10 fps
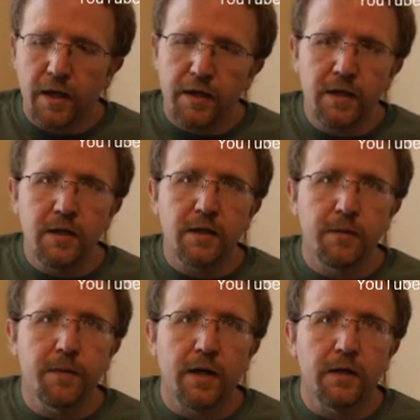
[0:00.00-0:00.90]

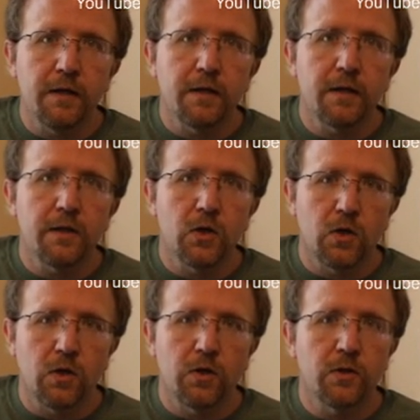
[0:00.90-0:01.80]
anybody can
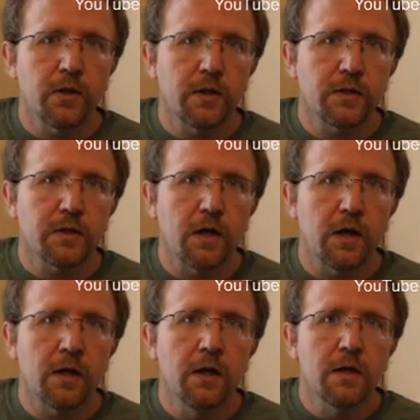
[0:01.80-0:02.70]
learn the
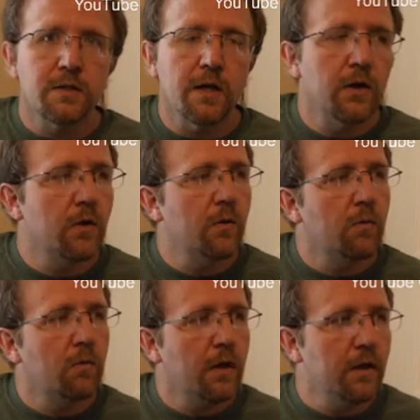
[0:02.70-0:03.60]
guitar.
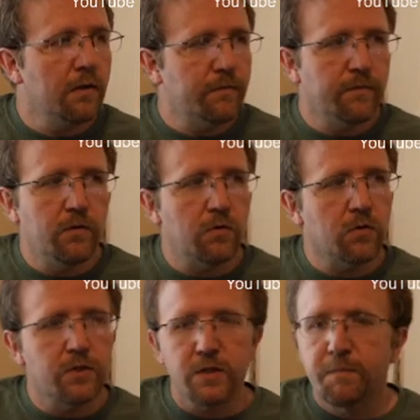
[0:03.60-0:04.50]
So if you're
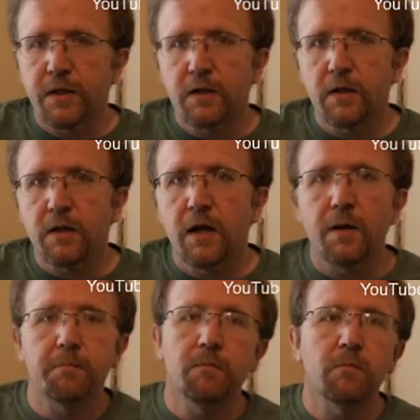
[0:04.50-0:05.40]
just picking it
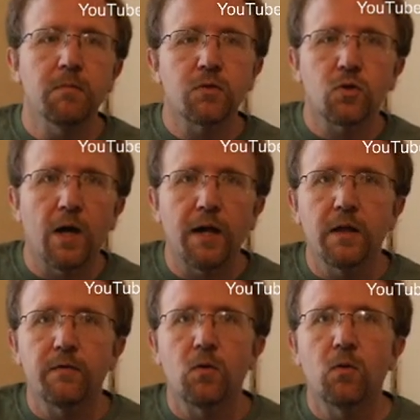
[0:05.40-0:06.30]
up, try
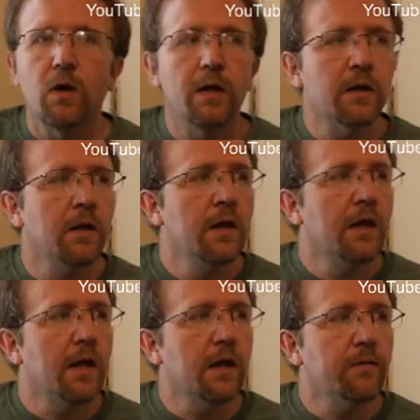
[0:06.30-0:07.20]
level 1.
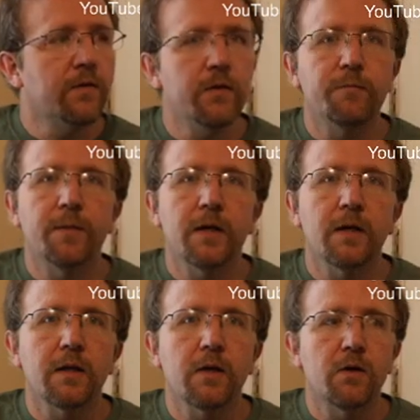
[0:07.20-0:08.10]
If you've
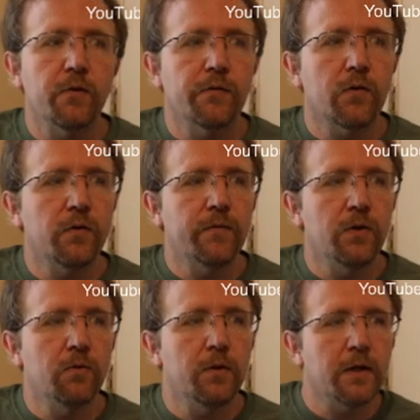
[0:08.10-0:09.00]
been going for a
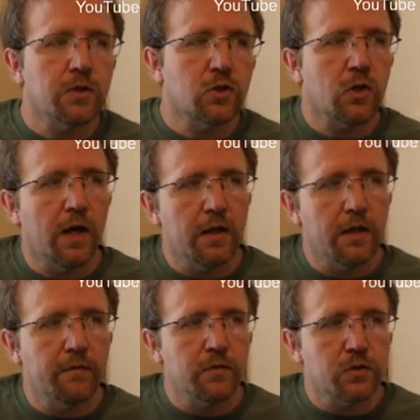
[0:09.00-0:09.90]
few weeks, try
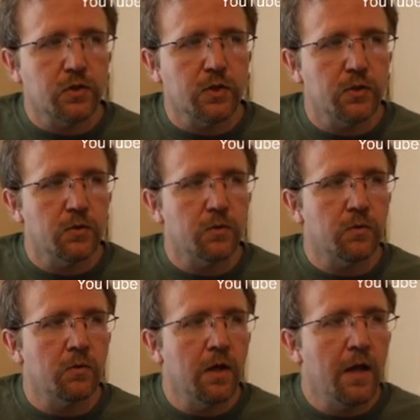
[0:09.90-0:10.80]
level 2.
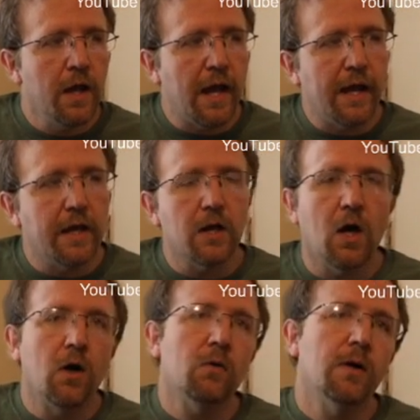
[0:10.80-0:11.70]
And
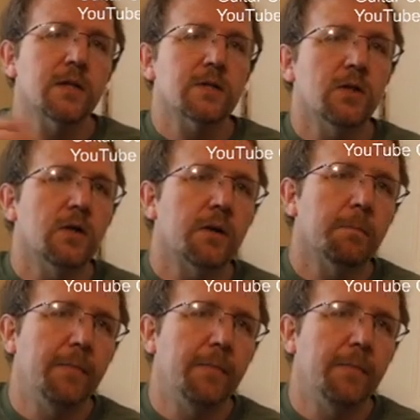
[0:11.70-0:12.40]
always look